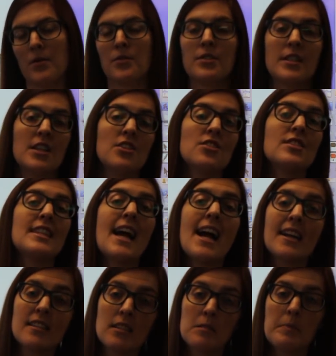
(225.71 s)
or changes
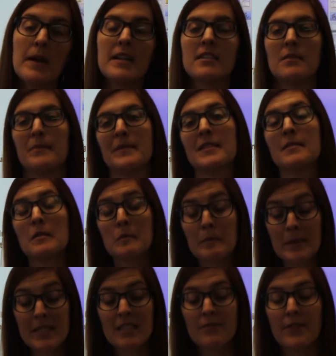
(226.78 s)
taxes by a
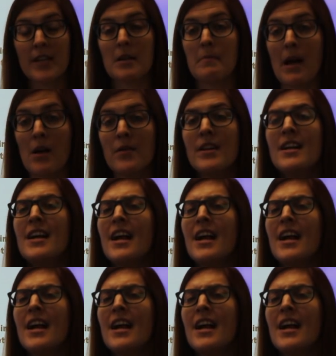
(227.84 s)
specific amount,